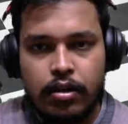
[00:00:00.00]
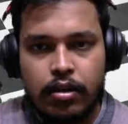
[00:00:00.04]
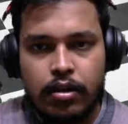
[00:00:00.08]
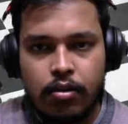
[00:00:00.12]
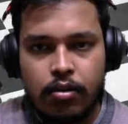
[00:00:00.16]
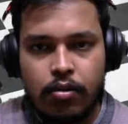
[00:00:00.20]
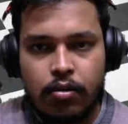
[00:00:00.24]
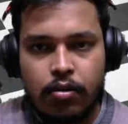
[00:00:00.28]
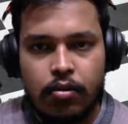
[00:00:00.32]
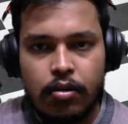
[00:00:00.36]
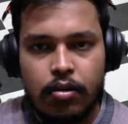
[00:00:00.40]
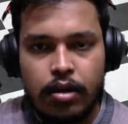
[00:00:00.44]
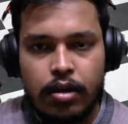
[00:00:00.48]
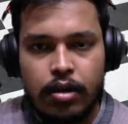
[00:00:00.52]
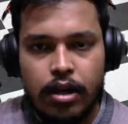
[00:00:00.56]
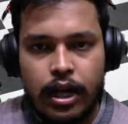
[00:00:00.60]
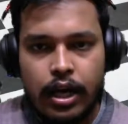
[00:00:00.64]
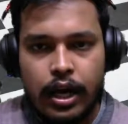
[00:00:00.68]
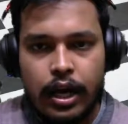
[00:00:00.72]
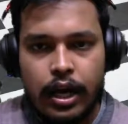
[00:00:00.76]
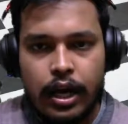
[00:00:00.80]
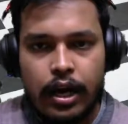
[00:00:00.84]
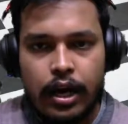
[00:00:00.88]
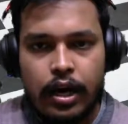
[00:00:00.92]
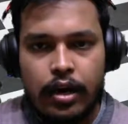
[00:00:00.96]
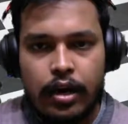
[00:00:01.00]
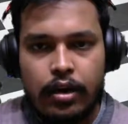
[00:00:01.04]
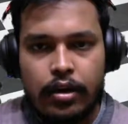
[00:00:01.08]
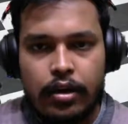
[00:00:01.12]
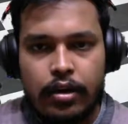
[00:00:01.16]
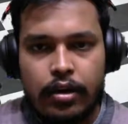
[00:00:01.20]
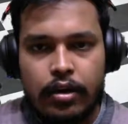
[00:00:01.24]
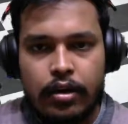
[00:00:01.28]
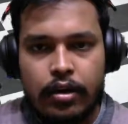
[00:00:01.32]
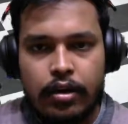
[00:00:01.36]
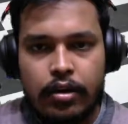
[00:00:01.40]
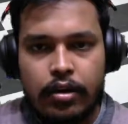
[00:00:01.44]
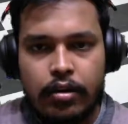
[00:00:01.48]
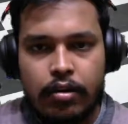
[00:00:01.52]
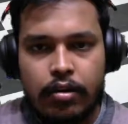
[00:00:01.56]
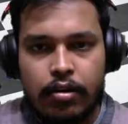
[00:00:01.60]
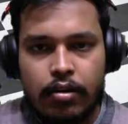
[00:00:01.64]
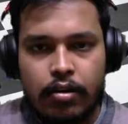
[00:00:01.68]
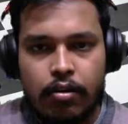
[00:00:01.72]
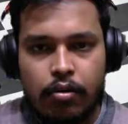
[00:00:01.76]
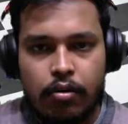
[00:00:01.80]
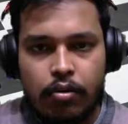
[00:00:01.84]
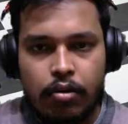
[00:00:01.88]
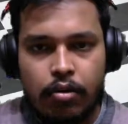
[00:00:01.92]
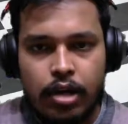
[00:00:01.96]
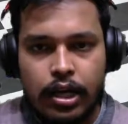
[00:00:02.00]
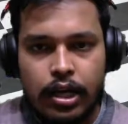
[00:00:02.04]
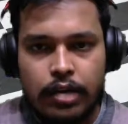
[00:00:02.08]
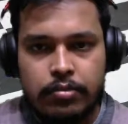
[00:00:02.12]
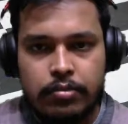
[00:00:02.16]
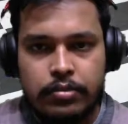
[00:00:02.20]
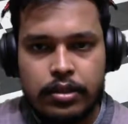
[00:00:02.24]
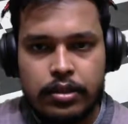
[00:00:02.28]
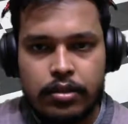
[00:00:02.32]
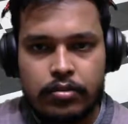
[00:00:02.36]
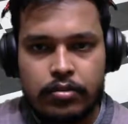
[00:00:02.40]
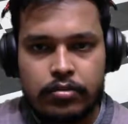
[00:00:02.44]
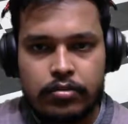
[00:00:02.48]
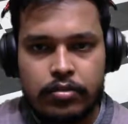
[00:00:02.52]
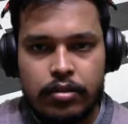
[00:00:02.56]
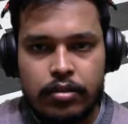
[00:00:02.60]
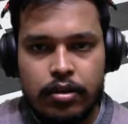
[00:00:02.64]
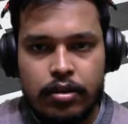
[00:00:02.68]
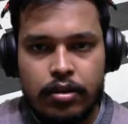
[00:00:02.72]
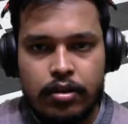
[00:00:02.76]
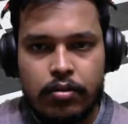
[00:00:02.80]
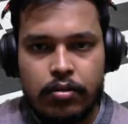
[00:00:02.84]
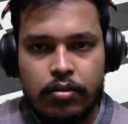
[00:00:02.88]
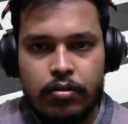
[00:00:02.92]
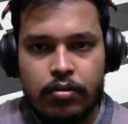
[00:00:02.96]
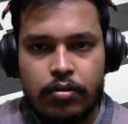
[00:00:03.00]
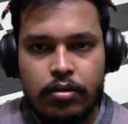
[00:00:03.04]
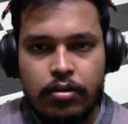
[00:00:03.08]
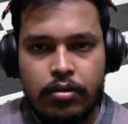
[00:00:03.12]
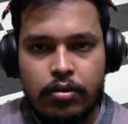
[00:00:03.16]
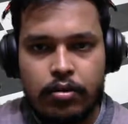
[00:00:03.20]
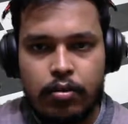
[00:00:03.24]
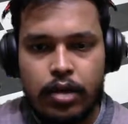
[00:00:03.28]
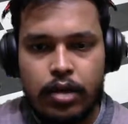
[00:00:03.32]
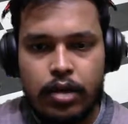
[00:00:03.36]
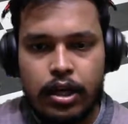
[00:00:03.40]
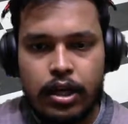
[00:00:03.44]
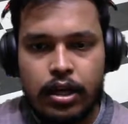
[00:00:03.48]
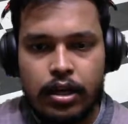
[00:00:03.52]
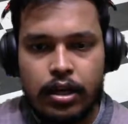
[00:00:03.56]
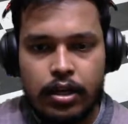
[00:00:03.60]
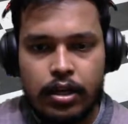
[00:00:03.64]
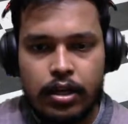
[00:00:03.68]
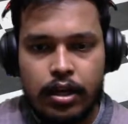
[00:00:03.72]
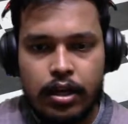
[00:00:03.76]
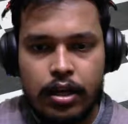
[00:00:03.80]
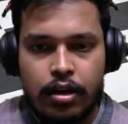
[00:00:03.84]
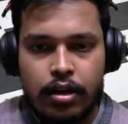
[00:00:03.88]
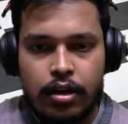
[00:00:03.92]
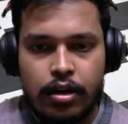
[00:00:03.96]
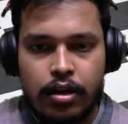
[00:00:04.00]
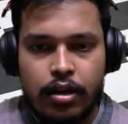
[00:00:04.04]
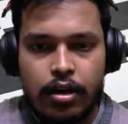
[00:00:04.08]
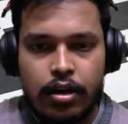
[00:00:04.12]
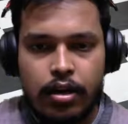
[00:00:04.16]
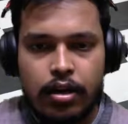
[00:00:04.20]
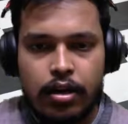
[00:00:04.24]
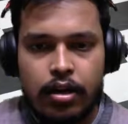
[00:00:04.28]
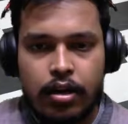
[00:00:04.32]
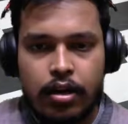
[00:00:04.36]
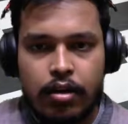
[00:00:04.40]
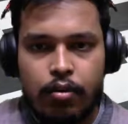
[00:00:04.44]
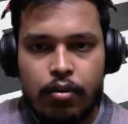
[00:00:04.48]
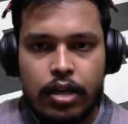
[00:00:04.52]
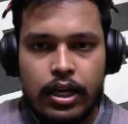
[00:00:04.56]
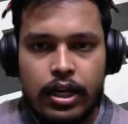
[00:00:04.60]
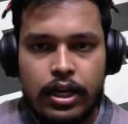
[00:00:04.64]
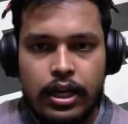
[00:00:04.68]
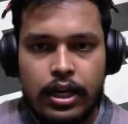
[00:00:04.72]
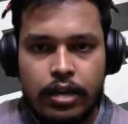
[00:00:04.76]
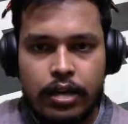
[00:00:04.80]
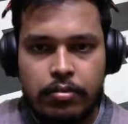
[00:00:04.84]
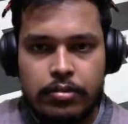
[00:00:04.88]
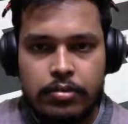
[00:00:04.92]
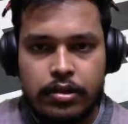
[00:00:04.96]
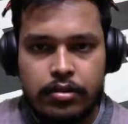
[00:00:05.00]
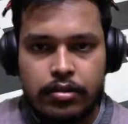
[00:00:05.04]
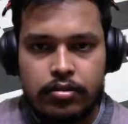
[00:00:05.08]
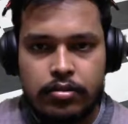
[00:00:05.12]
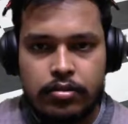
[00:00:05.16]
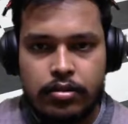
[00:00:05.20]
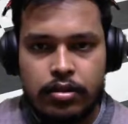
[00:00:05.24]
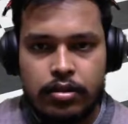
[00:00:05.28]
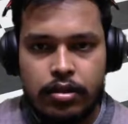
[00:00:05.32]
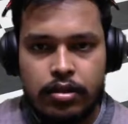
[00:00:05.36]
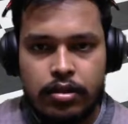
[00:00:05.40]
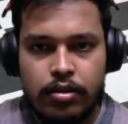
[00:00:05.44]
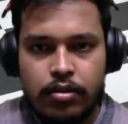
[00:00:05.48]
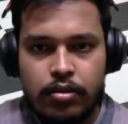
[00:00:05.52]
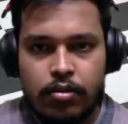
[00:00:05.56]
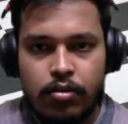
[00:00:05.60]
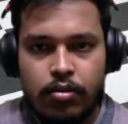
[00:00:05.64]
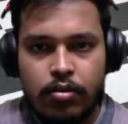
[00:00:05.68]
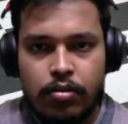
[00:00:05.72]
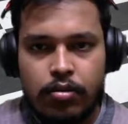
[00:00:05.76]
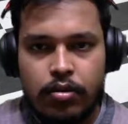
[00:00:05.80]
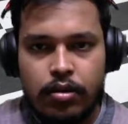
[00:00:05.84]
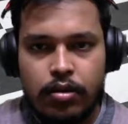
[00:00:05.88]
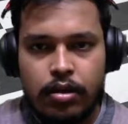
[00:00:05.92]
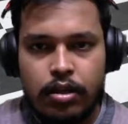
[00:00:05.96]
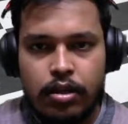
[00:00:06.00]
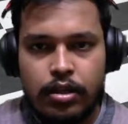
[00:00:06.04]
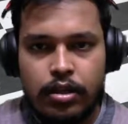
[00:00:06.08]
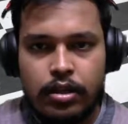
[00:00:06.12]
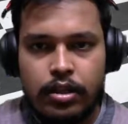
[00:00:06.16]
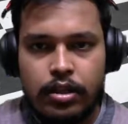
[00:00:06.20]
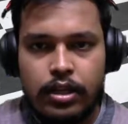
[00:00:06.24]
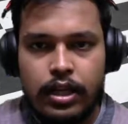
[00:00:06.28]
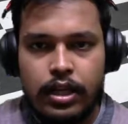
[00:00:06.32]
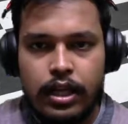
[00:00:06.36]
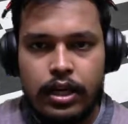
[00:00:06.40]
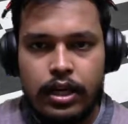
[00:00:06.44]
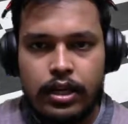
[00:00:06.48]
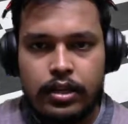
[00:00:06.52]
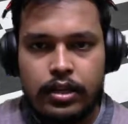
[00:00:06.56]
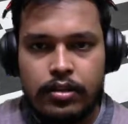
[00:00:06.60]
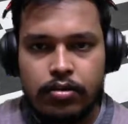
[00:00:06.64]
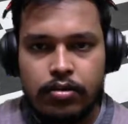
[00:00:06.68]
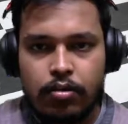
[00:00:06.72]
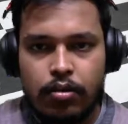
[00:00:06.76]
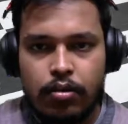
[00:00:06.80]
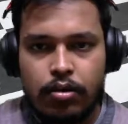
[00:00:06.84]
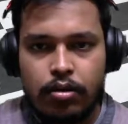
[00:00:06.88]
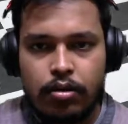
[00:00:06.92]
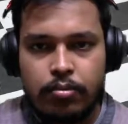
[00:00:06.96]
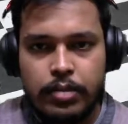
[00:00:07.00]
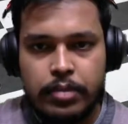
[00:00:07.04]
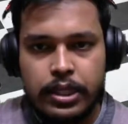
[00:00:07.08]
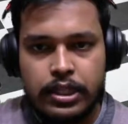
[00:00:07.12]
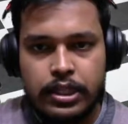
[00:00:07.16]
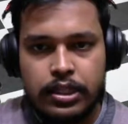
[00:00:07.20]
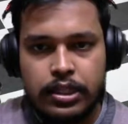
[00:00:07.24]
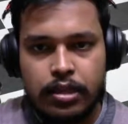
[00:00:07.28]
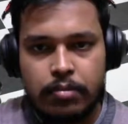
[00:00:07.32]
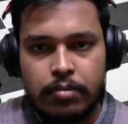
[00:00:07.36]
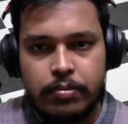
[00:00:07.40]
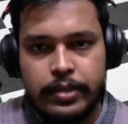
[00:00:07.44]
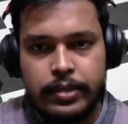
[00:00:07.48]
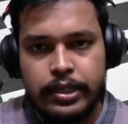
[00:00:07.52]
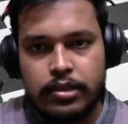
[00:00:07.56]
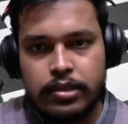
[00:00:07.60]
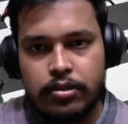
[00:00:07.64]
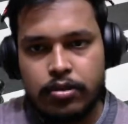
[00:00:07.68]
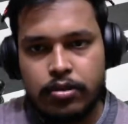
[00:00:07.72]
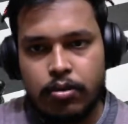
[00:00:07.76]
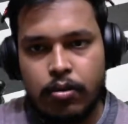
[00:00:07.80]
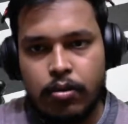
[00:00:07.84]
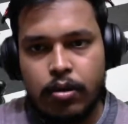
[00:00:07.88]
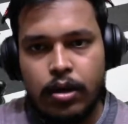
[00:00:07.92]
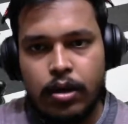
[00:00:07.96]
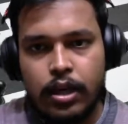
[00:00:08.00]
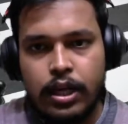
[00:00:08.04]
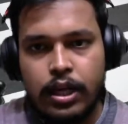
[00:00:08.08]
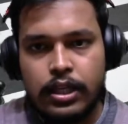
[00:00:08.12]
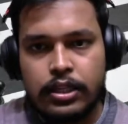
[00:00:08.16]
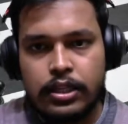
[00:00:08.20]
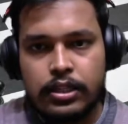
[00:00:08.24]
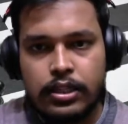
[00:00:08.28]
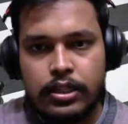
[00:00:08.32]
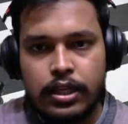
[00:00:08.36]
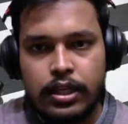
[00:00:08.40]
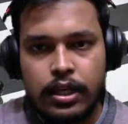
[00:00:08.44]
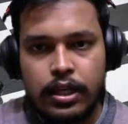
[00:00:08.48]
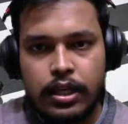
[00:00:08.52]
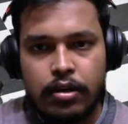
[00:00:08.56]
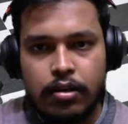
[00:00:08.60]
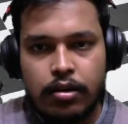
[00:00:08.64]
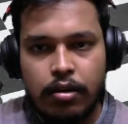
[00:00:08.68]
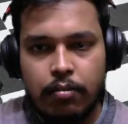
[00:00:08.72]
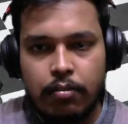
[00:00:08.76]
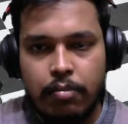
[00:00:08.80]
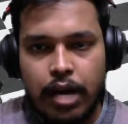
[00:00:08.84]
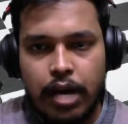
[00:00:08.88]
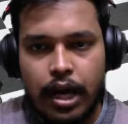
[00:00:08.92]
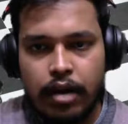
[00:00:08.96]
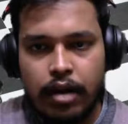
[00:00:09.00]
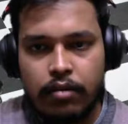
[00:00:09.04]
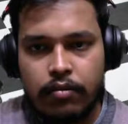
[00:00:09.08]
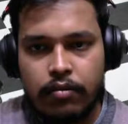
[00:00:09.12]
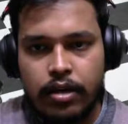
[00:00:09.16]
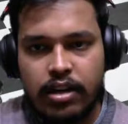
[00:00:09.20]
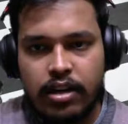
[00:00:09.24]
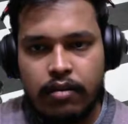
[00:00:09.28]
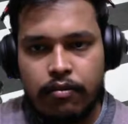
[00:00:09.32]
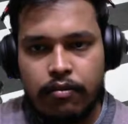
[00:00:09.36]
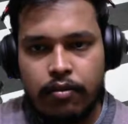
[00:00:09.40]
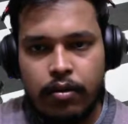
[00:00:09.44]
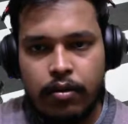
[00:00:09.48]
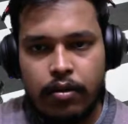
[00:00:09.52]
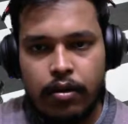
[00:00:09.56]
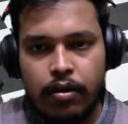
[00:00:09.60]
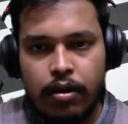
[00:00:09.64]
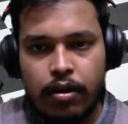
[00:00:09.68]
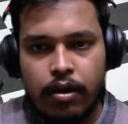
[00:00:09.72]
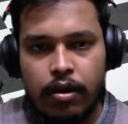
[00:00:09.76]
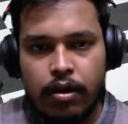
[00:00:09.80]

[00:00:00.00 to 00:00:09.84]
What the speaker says: rook, and rook captures the queen, then queen captures the rook, then it's going to be a checkmate. So instead black went for